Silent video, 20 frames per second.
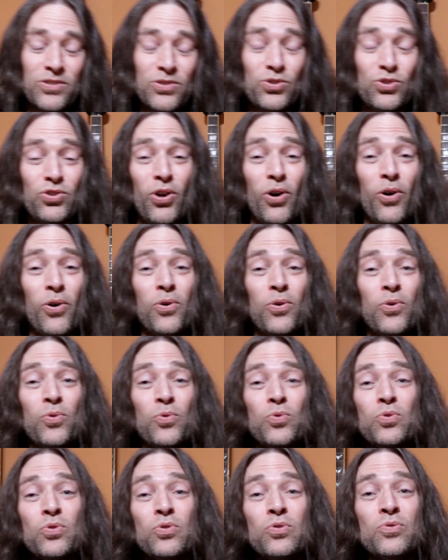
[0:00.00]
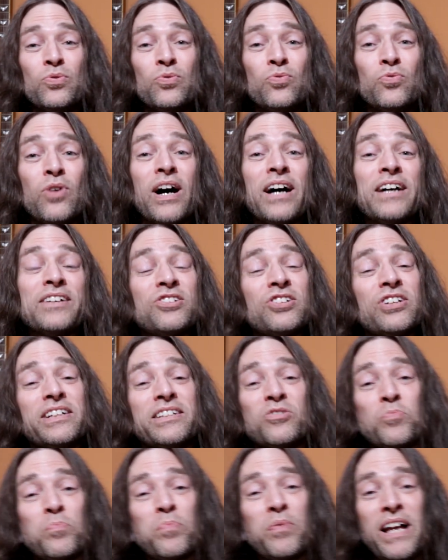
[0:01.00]
So Russia
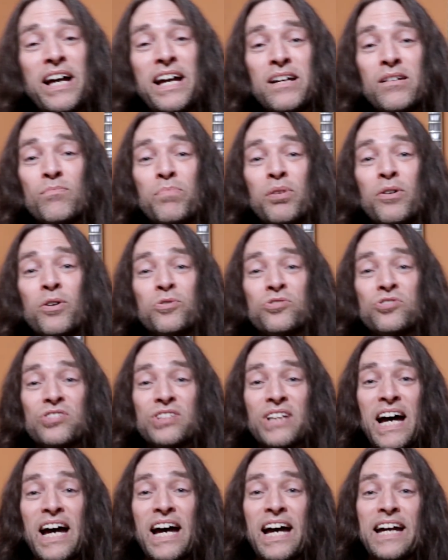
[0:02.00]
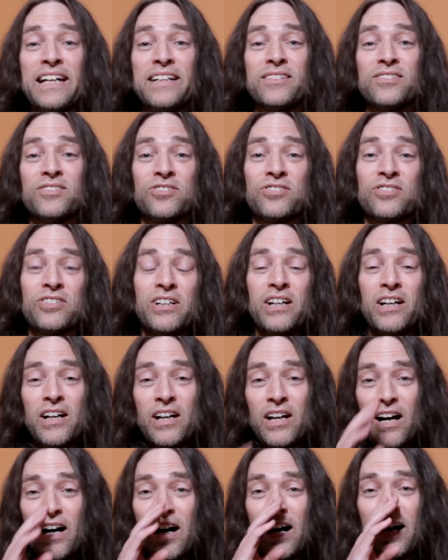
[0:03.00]
is playing both sides
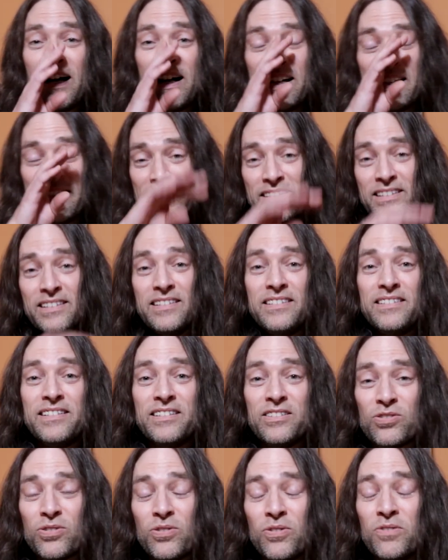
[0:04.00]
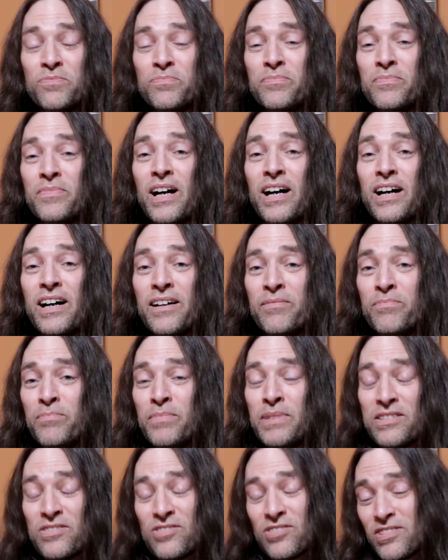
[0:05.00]
on this whole
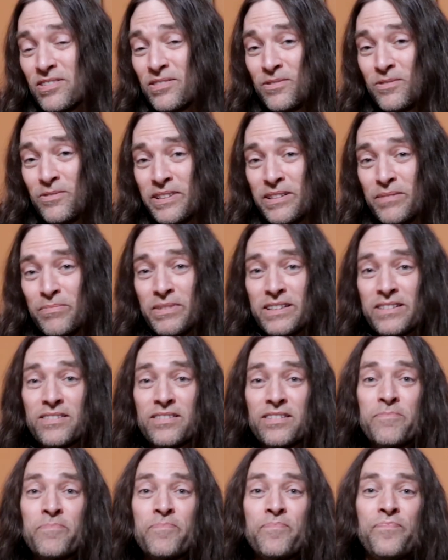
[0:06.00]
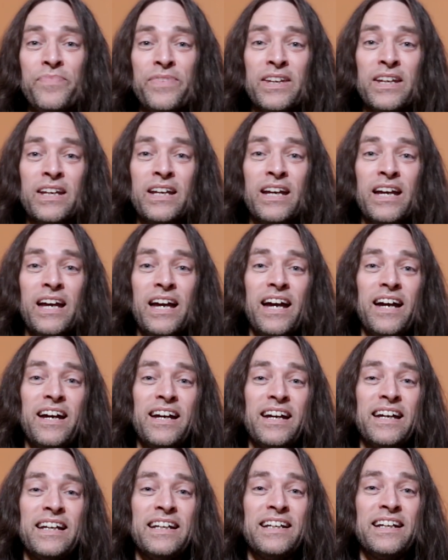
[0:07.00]
Minsk agreement.
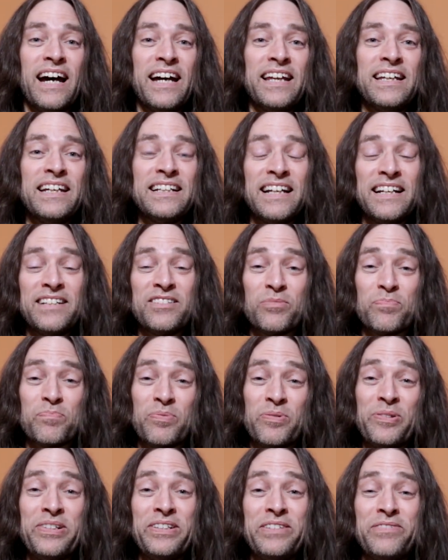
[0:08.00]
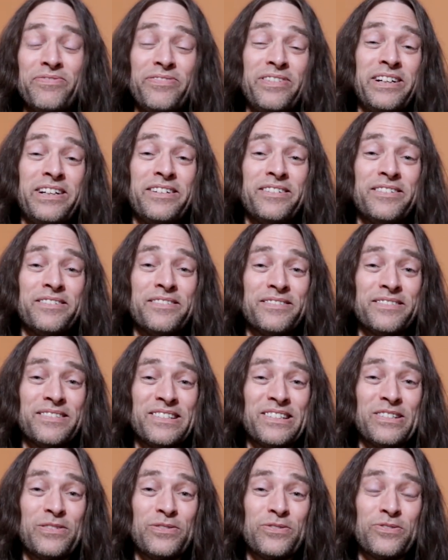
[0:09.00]
And I think that's a pretty fair
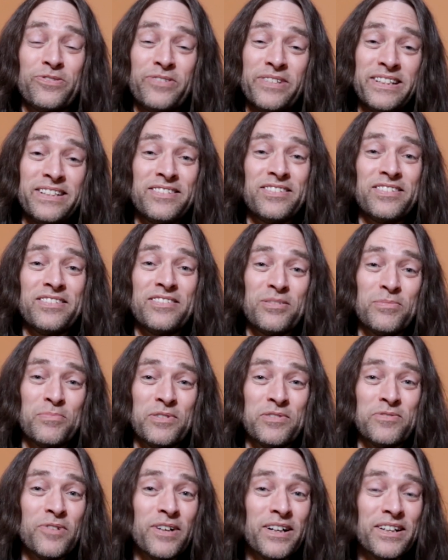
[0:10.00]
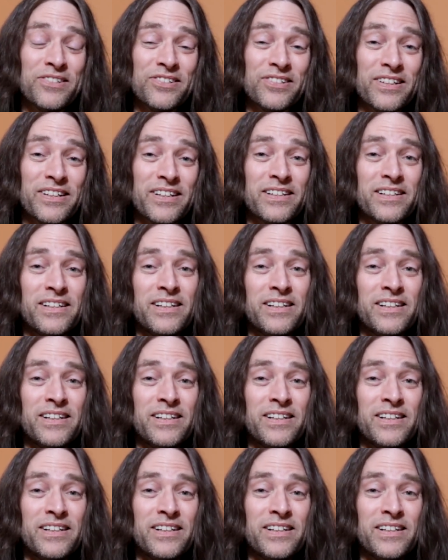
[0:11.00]
criticism of Russia.